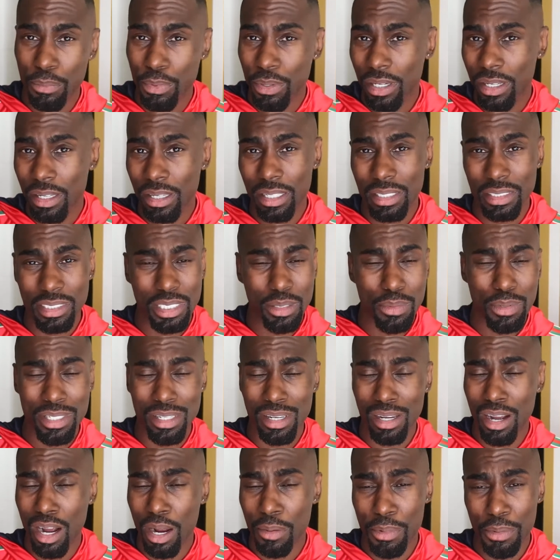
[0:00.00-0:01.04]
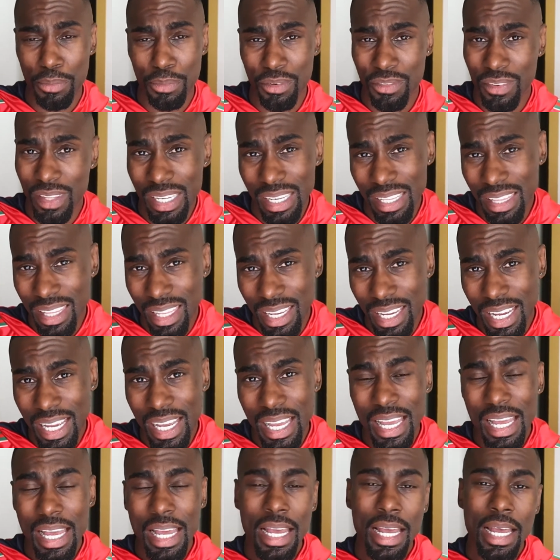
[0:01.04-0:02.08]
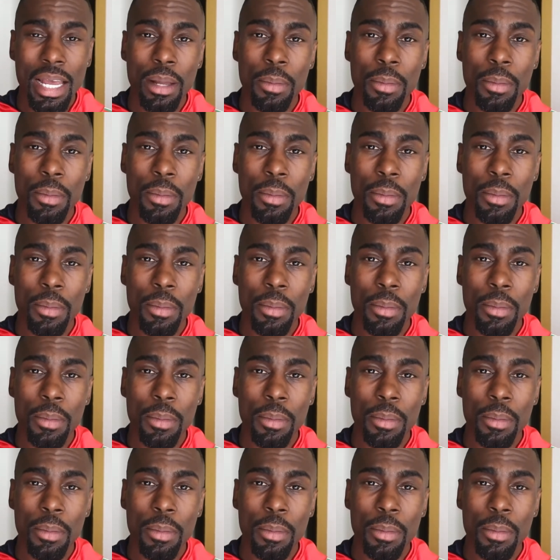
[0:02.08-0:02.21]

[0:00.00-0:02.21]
member. She wasn't a card member of anything.